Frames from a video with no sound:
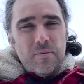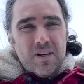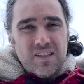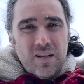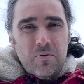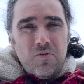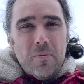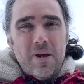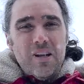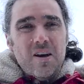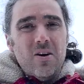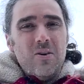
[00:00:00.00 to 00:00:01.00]
and as some of you
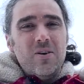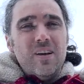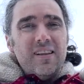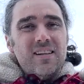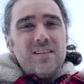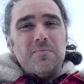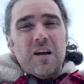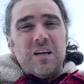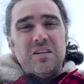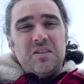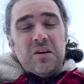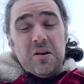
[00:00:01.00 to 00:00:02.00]
may know, this is my
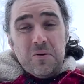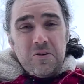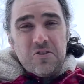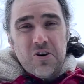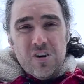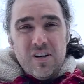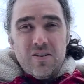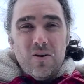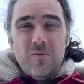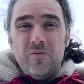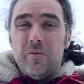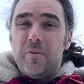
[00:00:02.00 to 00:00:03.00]
continuing journey to
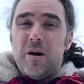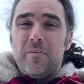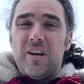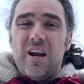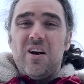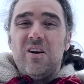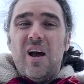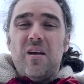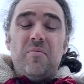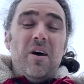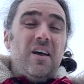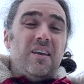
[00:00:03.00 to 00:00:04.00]
hopefully becoming an
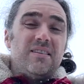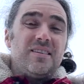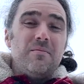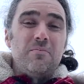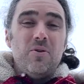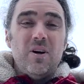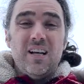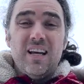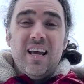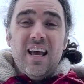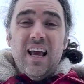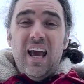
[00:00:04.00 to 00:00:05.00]
airline pilot at some point.
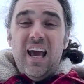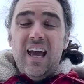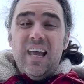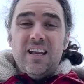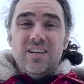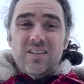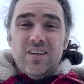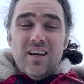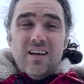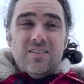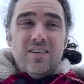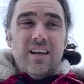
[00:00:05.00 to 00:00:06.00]
And
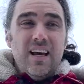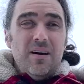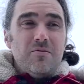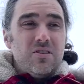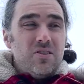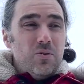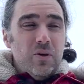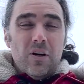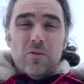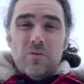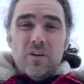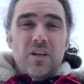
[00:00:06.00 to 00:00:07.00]
today I'm just doing
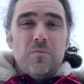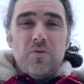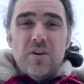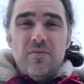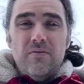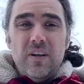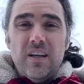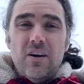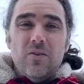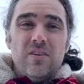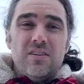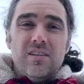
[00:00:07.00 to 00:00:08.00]
a really brief
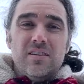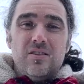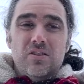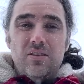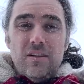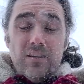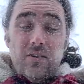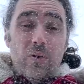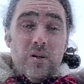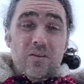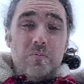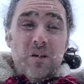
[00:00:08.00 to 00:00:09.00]
video. This is
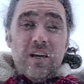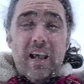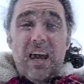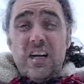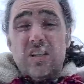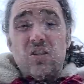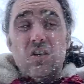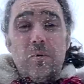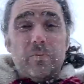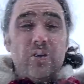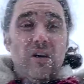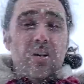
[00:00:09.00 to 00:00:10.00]
going to be an
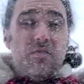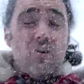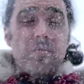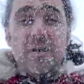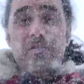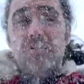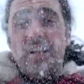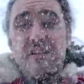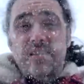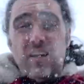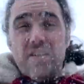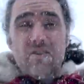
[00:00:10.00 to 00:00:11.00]
excerpt of one of my
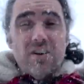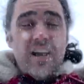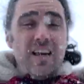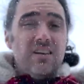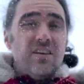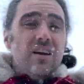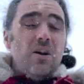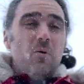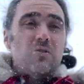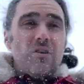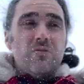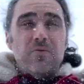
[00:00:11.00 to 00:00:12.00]
flights the other night,
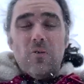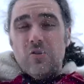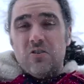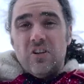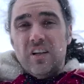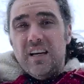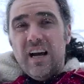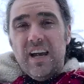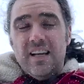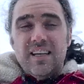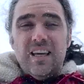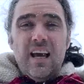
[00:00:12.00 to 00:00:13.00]
which unfortunately I
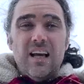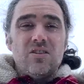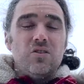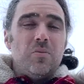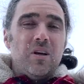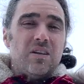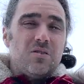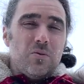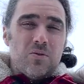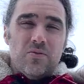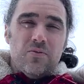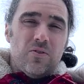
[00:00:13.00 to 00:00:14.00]
had to cancel because there
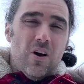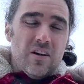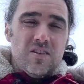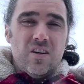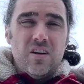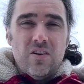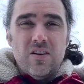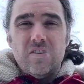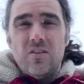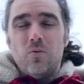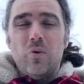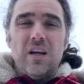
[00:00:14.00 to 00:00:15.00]
was frost adhering
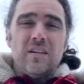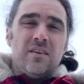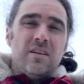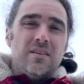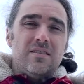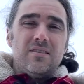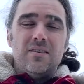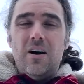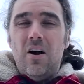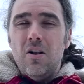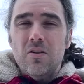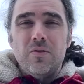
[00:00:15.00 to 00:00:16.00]
to the wings. And as
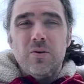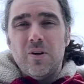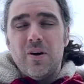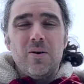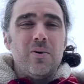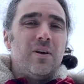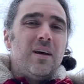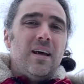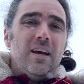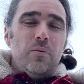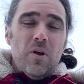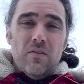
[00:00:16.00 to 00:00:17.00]
all of you know,
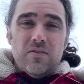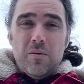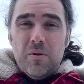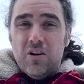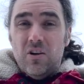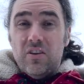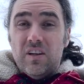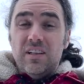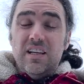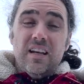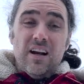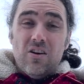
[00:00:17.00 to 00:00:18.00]
we have something called the
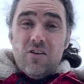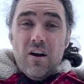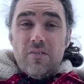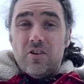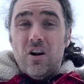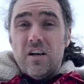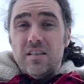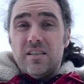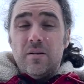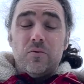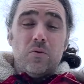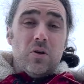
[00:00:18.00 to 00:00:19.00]
clean aircraft
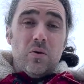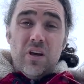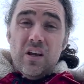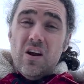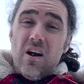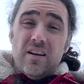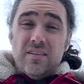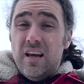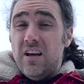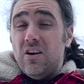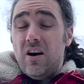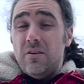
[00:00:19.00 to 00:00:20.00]
concept, where you cannot
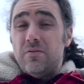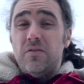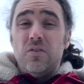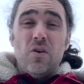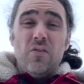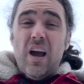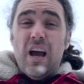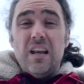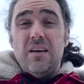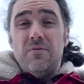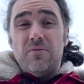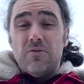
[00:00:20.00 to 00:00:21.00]
take off if you have
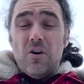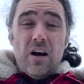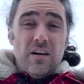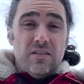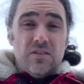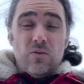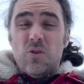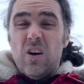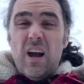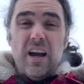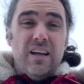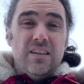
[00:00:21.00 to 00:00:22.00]
any frost or
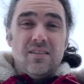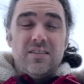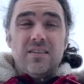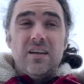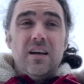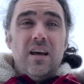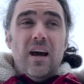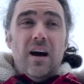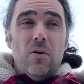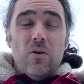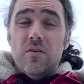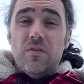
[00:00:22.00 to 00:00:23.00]
ice
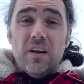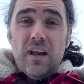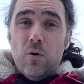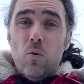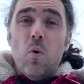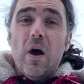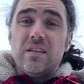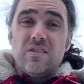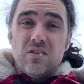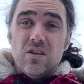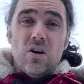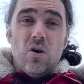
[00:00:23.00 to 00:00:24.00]
or even like wet
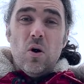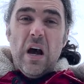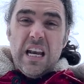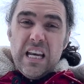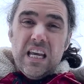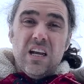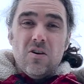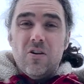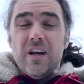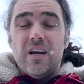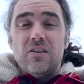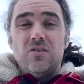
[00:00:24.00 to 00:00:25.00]
snow
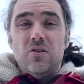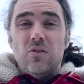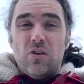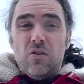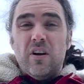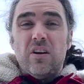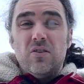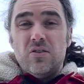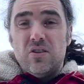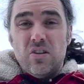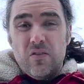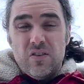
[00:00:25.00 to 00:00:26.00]
adhering to the critical
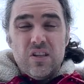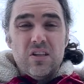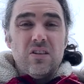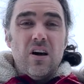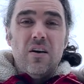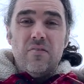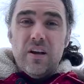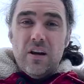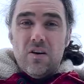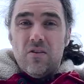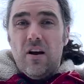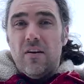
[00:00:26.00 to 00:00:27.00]
surfaces of the
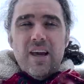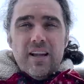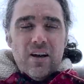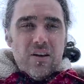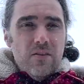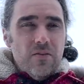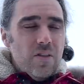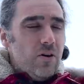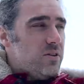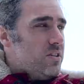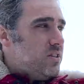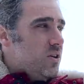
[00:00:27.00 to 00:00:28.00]
aircraft. Now, even though
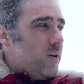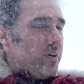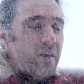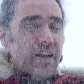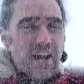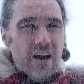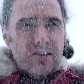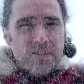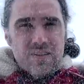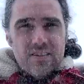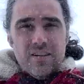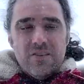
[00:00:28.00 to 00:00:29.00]
it's snowing right now, as you
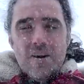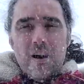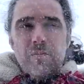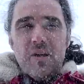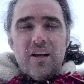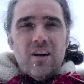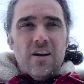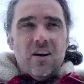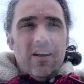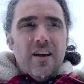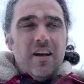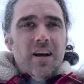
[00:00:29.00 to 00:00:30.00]
can see around me
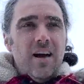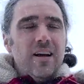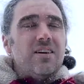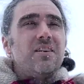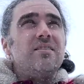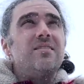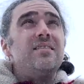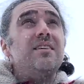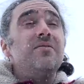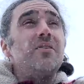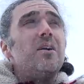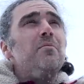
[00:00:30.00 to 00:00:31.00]
here, you can
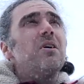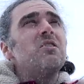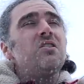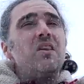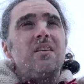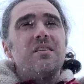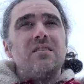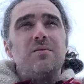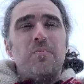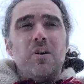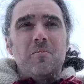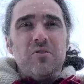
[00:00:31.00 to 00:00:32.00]
see very much that this is
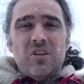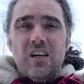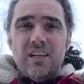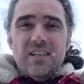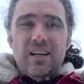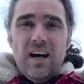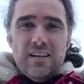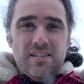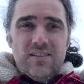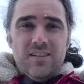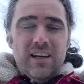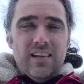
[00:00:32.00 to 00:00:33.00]
pretty much like
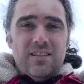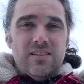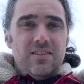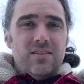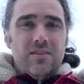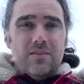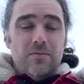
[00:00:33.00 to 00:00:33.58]
dust. It's